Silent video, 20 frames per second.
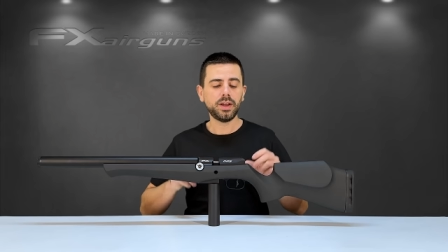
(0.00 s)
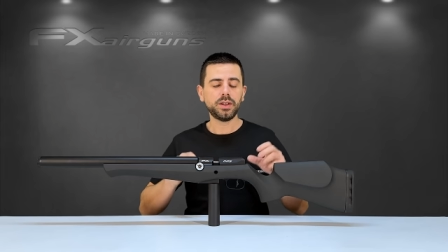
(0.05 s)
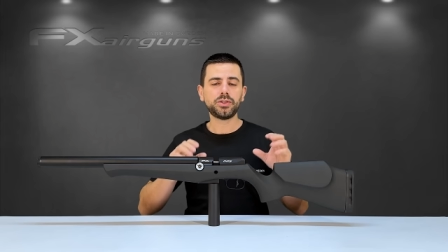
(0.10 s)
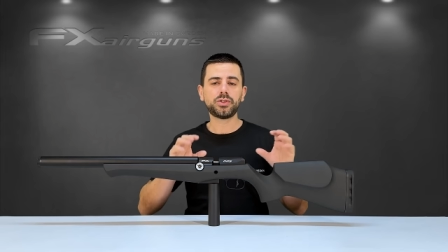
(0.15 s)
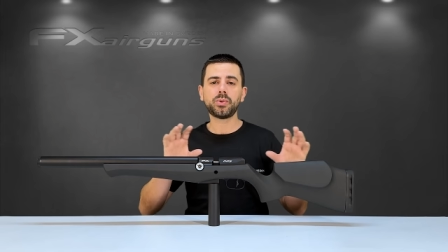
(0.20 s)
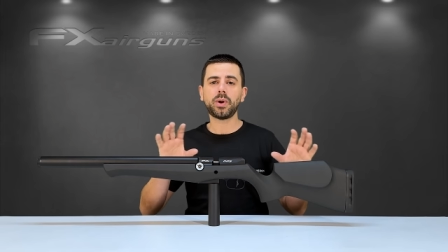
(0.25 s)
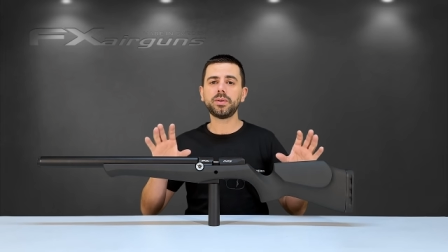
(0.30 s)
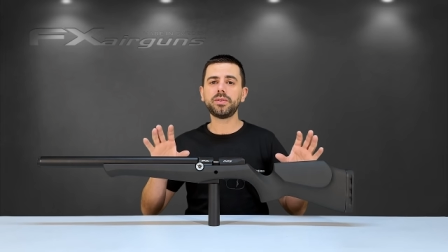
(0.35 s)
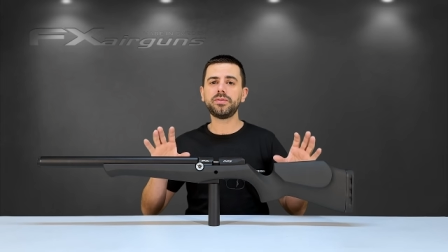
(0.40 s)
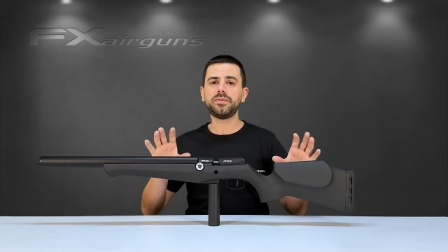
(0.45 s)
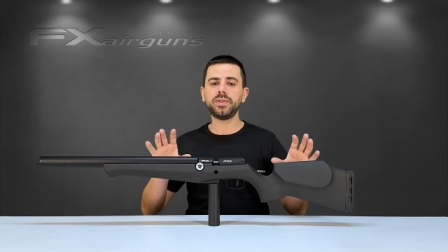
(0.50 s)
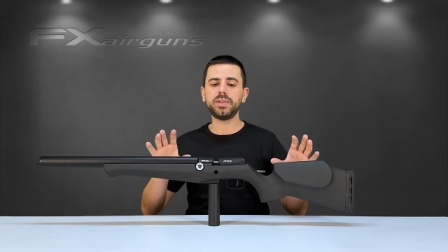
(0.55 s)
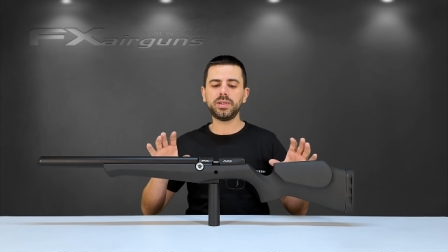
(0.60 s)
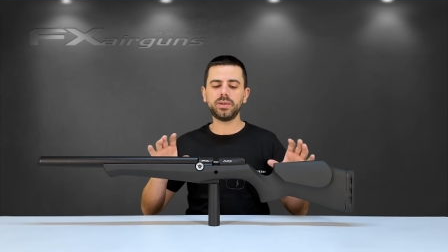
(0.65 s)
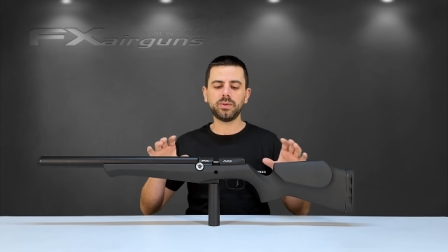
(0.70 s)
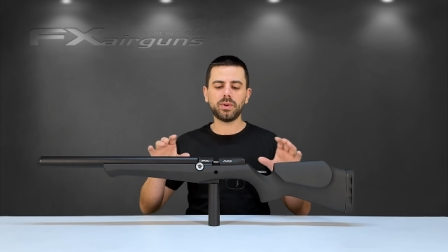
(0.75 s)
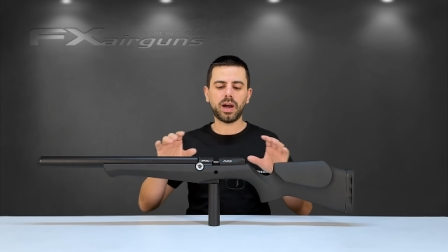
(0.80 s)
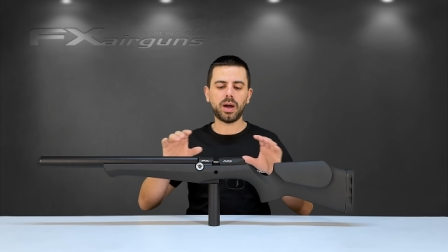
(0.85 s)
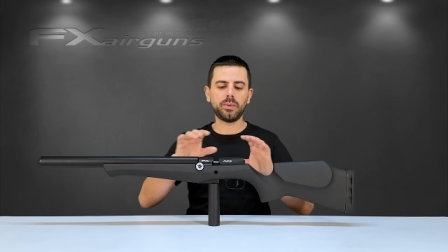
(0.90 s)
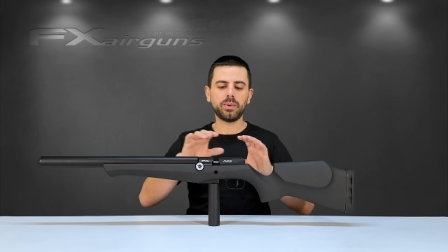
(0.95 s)
Throughout the
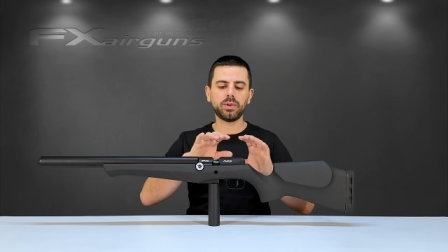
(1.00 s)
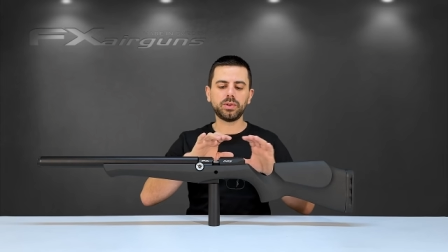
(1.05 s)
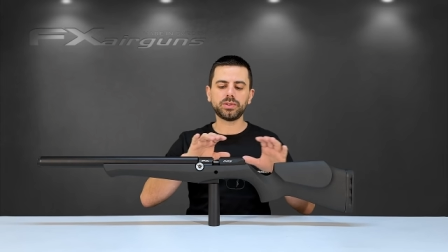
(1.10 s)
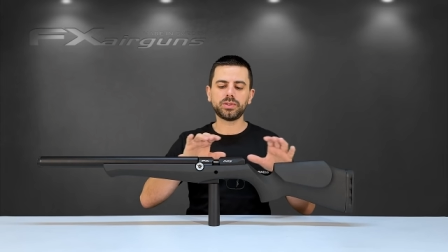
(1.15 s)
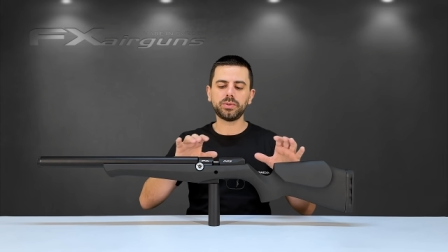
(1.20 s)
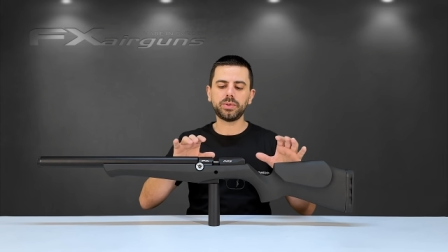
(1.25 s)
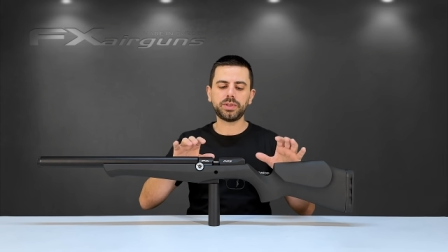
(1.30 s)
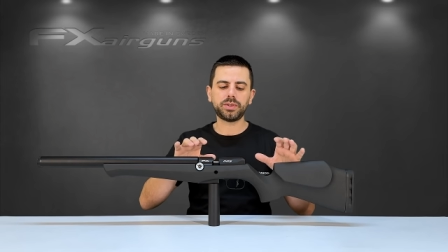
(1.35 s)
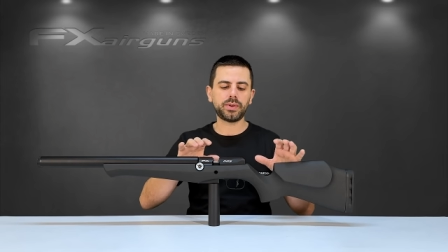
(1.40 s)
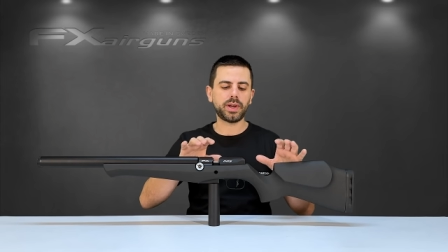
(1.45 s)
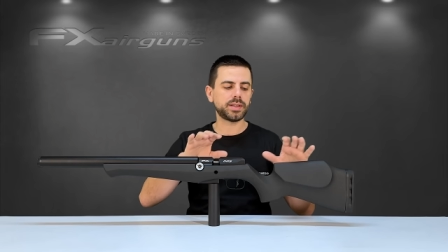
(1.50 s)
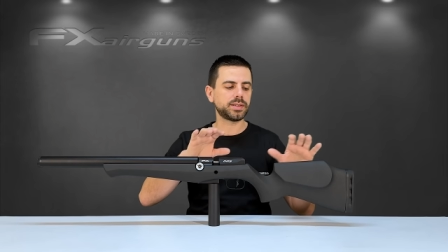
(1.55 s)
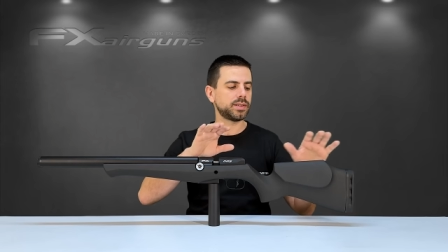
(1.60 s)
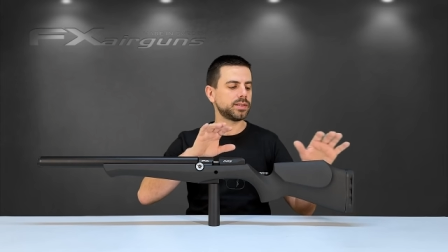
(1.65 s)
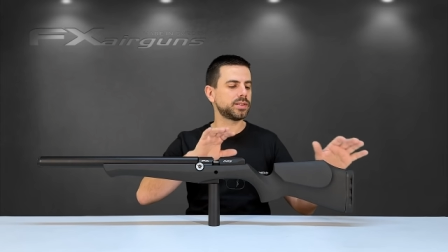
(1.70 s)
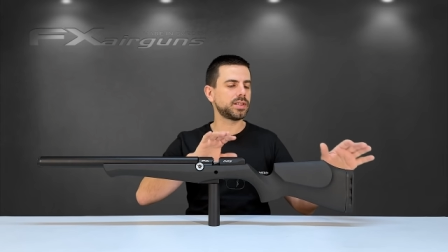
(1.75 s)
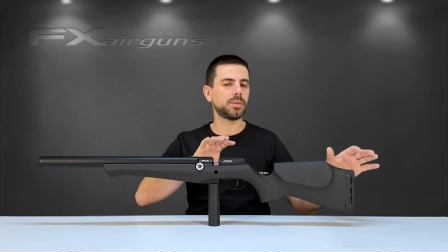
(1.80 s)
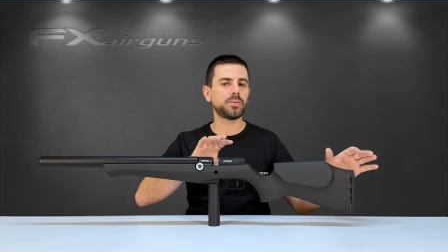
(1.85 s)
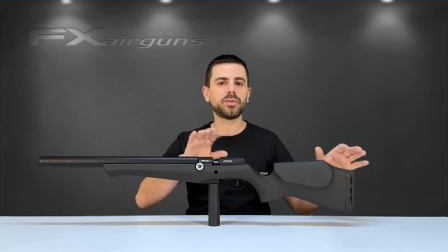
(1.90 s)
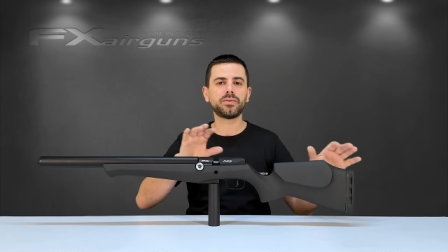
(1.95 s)
video, I will also address
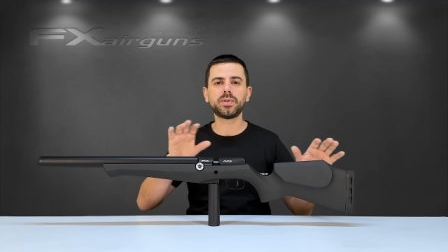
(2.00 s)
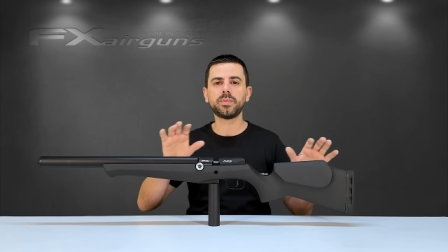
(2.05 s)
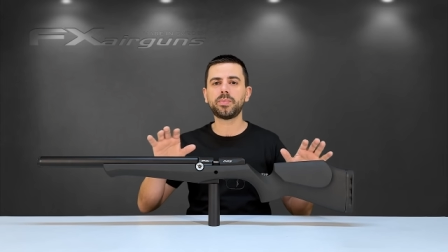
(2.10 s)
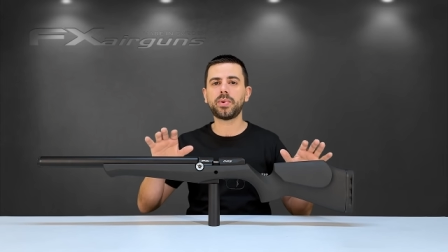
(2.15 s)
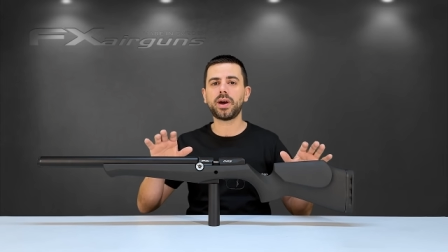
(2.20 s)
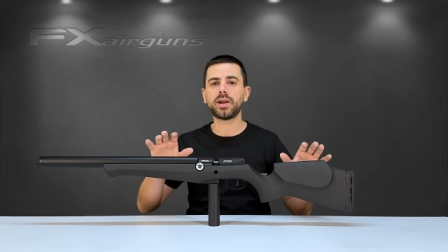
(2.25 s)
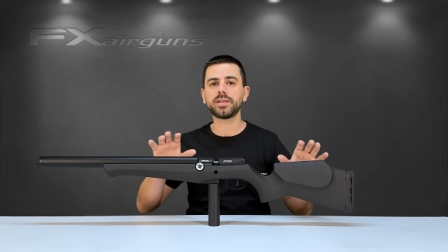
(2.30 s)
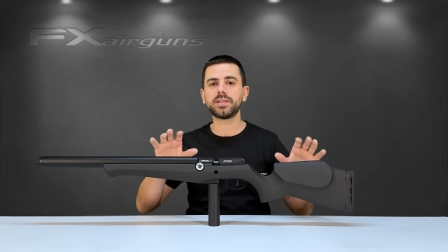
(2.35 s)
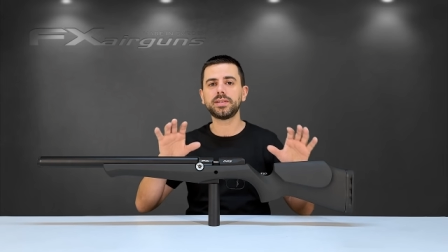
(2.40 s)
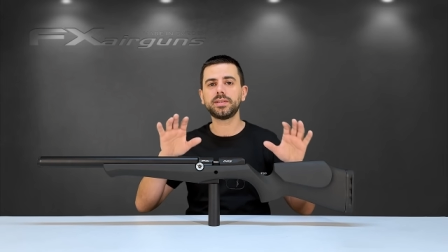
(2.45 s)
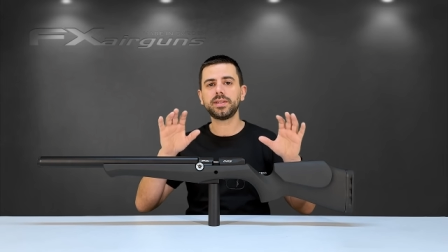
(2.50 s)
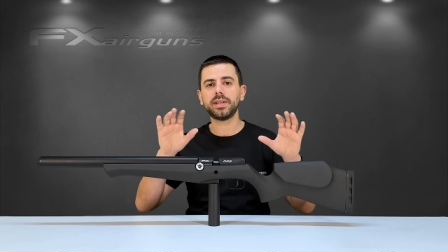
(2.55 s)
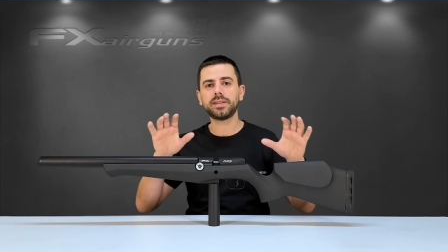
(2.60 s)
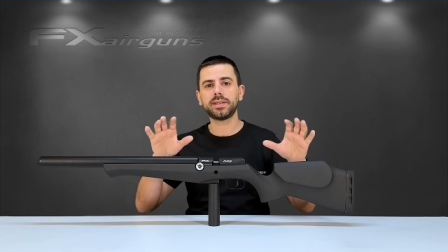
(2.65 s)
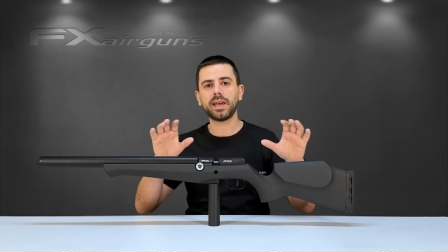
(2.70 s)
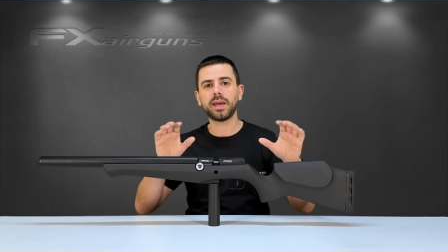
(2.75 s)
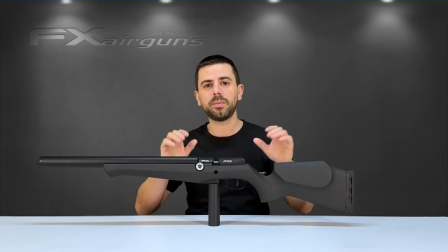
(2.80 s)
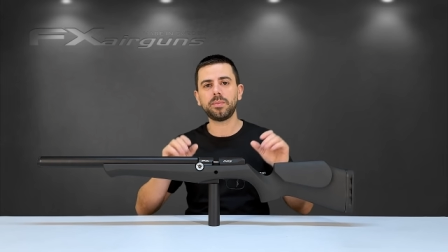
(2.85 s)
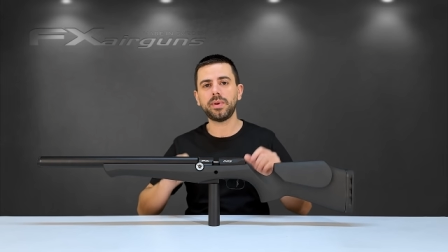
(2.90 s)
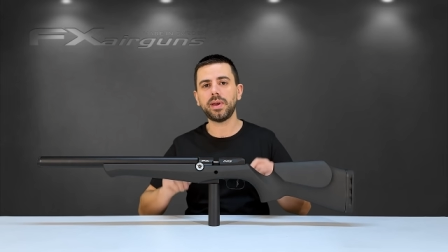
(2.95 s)
some of the parts that
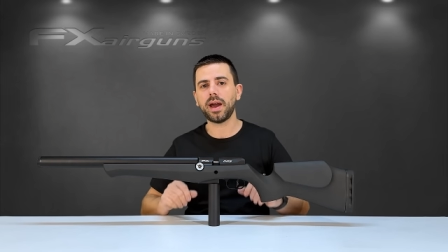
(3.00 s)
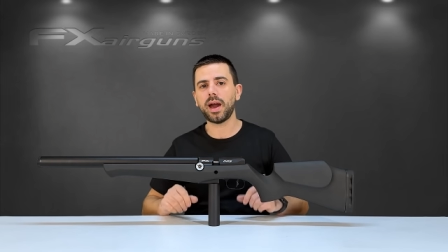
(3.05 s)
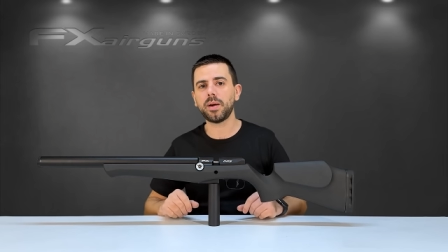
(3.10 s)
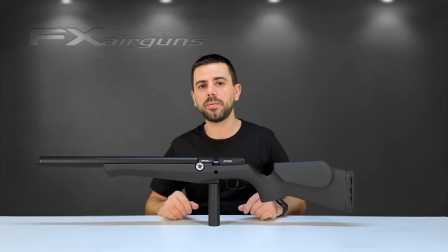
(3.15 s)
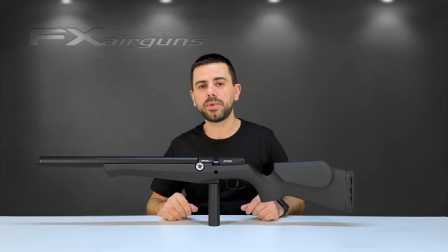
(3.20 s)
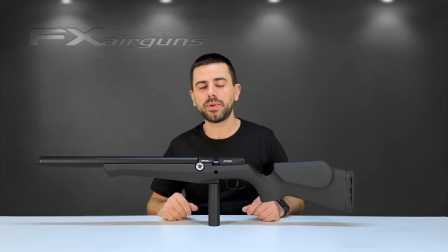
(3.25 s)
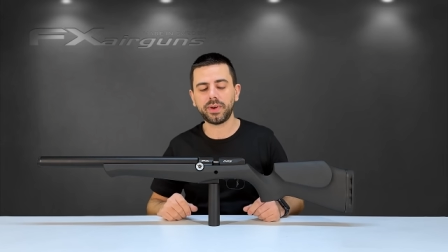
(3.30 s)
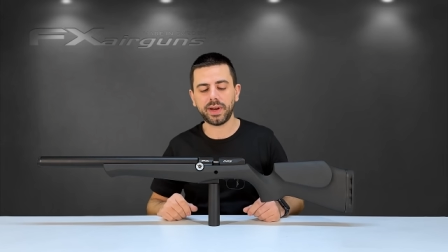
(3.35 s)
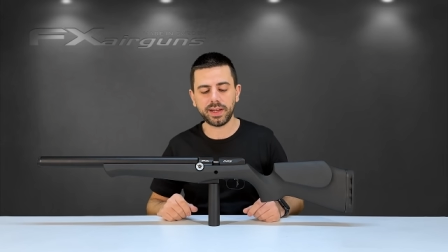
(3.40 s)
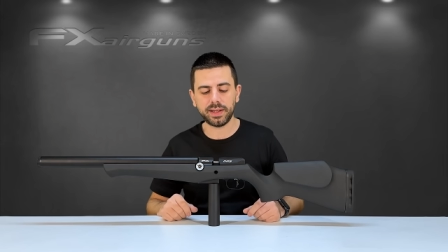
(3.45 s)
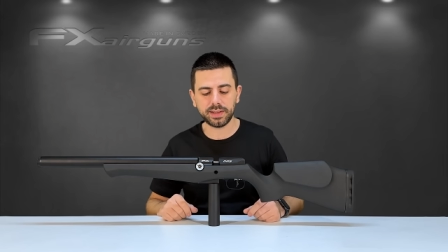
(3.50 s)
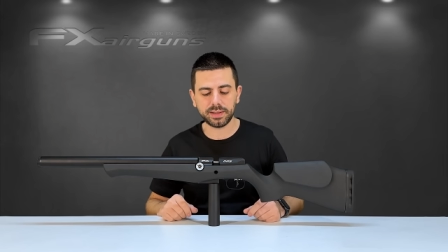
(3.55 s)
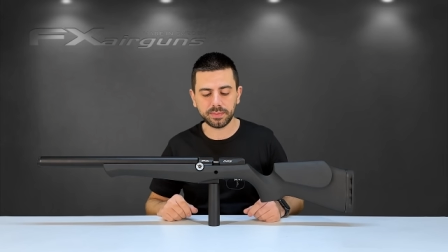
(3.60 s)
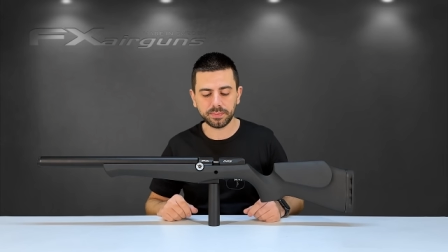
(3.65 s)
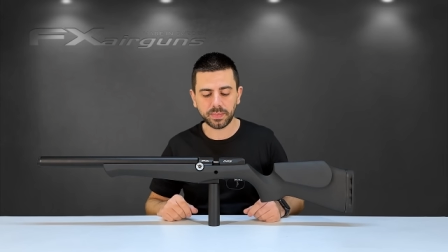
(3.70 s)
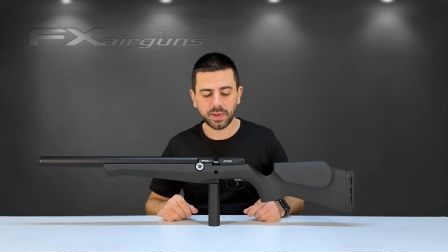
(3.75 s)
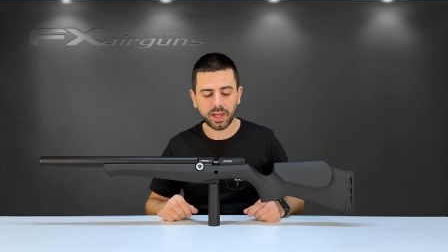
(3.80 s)
can be upgraded,